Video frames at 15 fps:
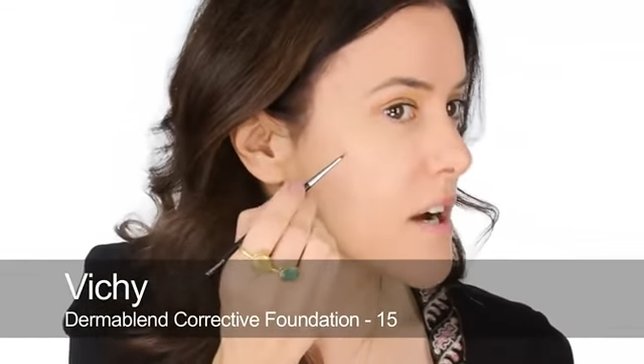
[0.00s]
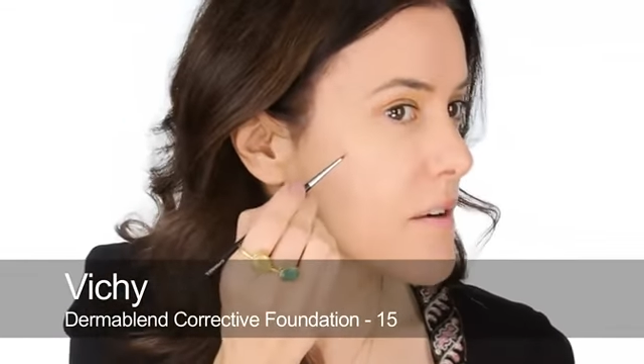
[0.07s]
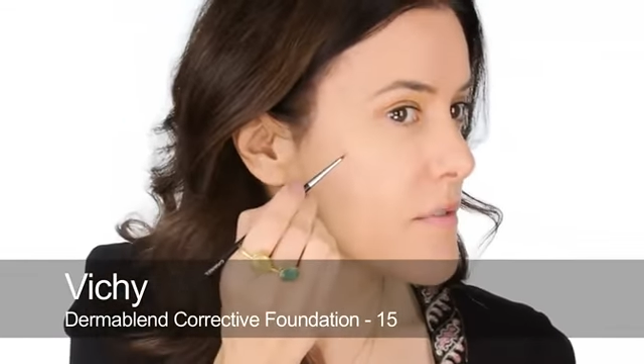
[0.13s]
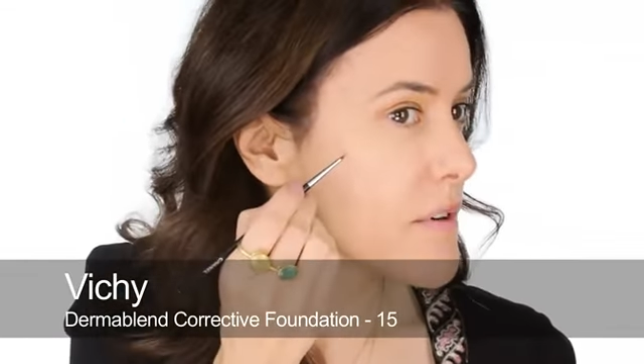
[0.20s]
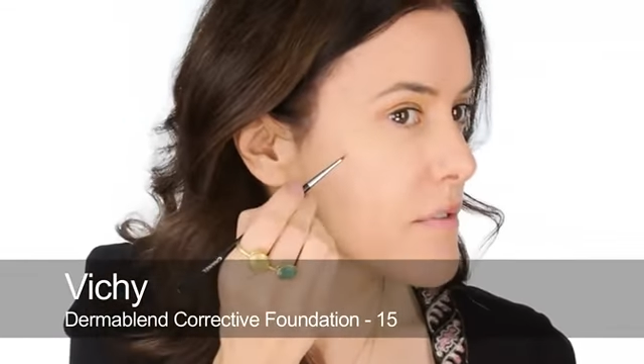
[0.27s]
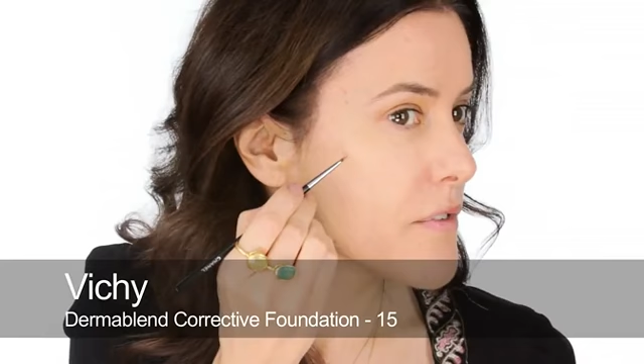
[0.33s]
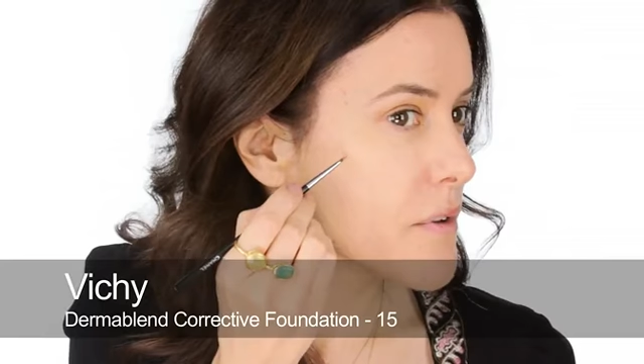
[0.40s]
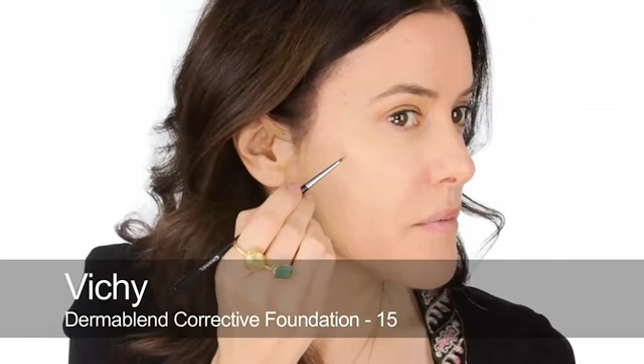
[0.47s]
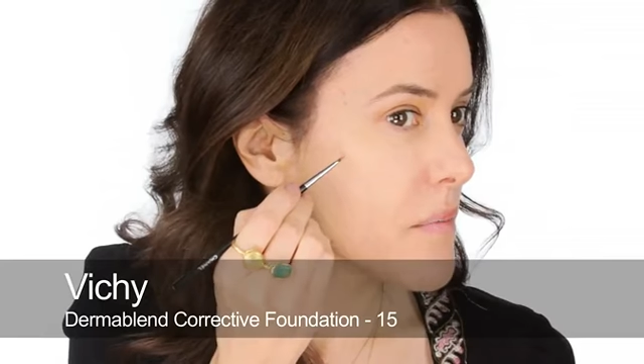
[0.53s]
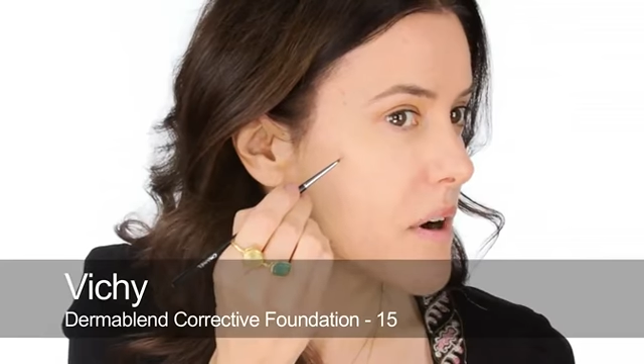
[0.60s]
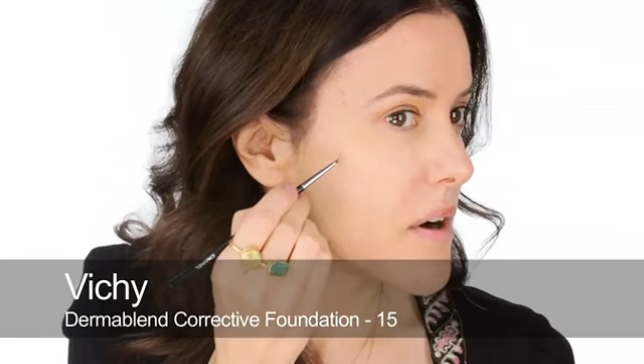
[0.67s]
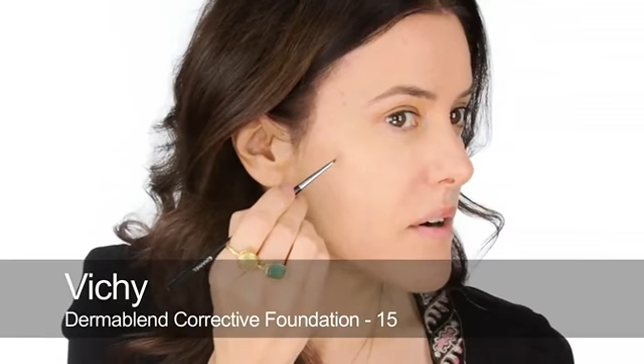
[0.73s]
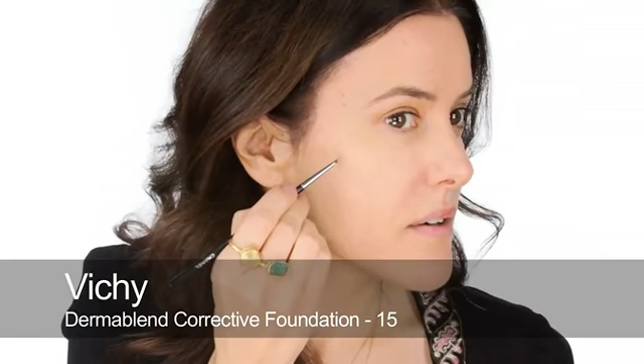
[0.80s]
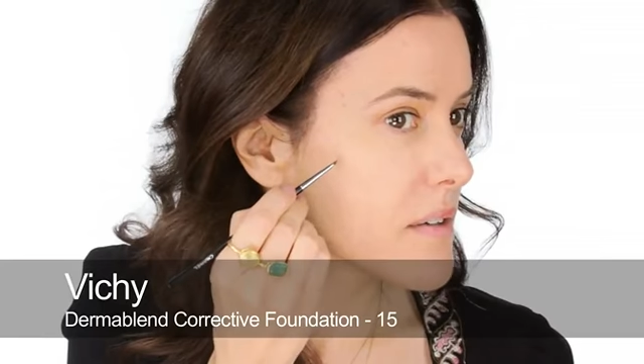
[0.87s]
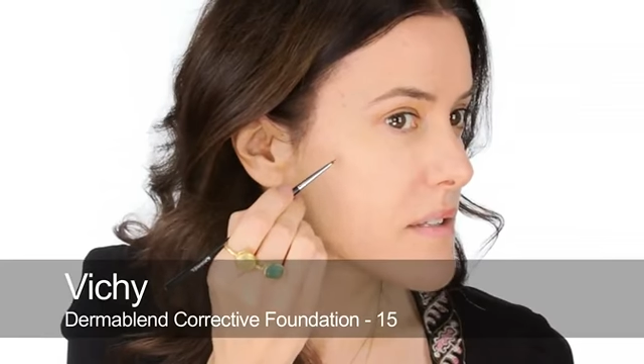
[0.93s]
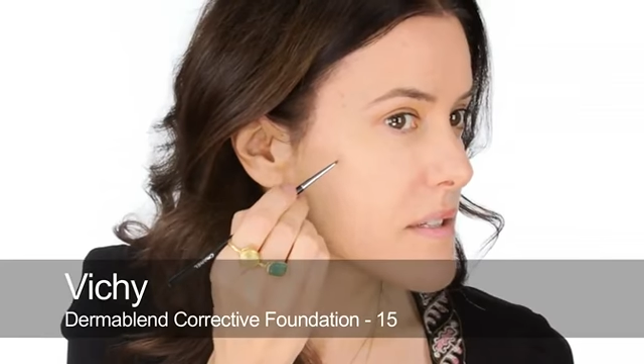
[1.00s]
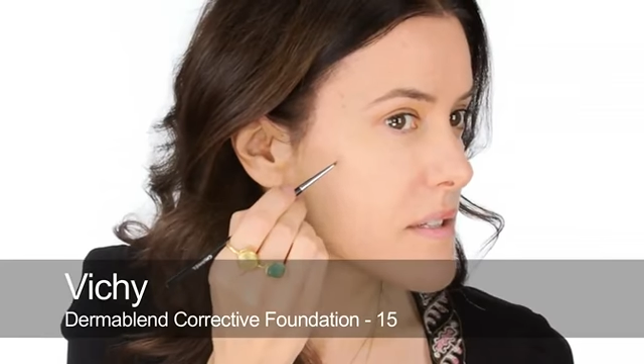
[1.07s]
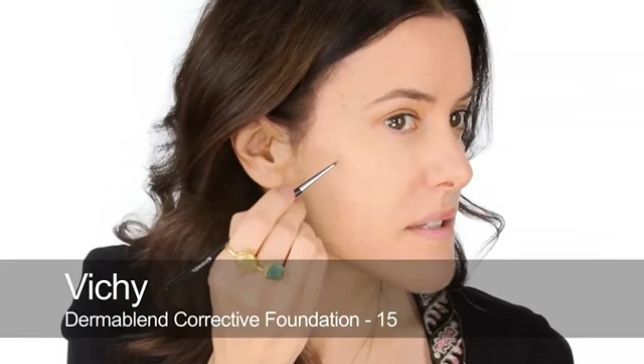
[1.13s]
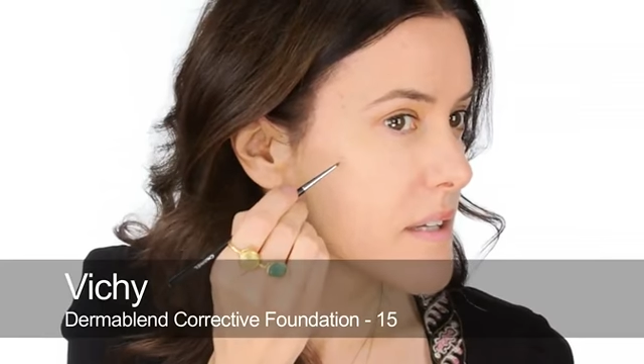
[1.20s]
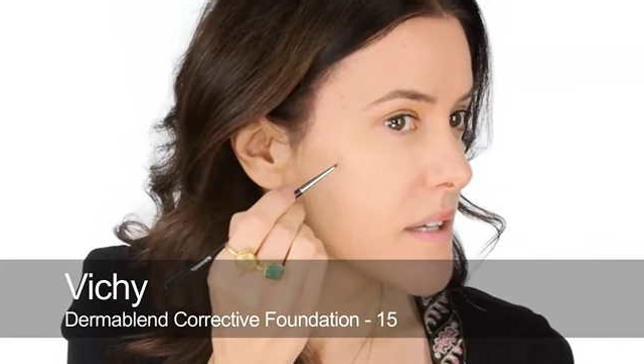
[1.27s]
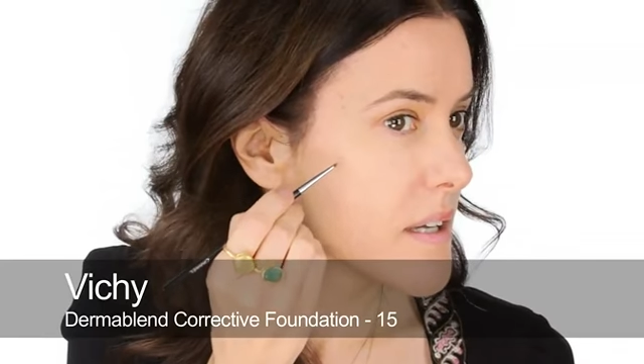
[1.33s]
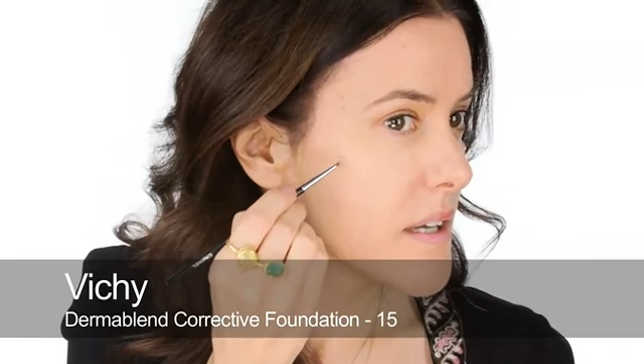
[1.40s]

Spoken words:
cover a few marks.